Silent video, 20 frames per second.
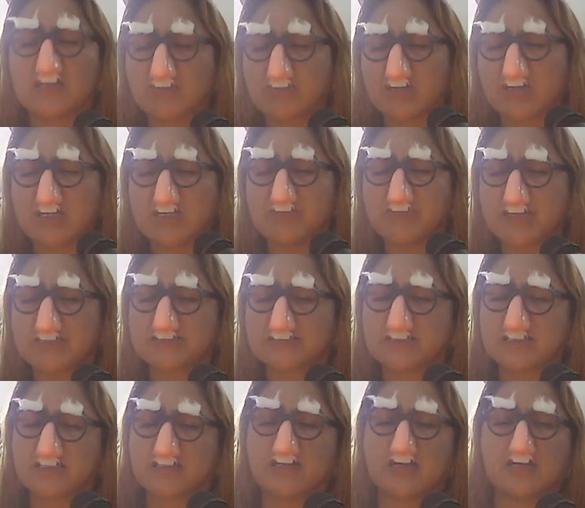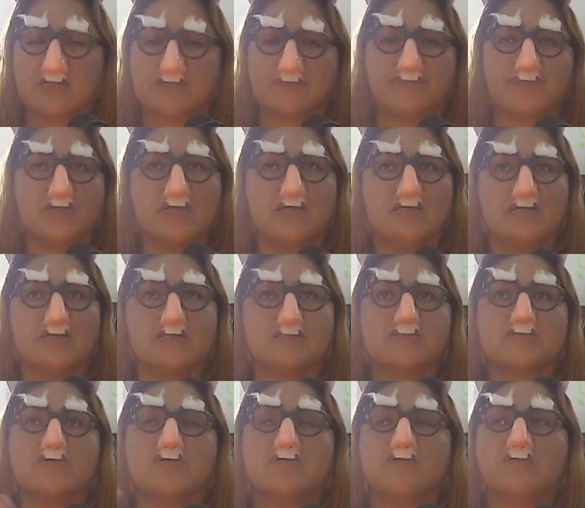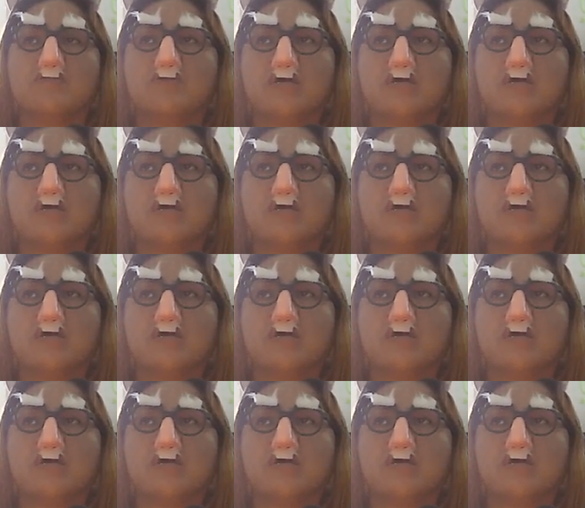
really imagine it done. So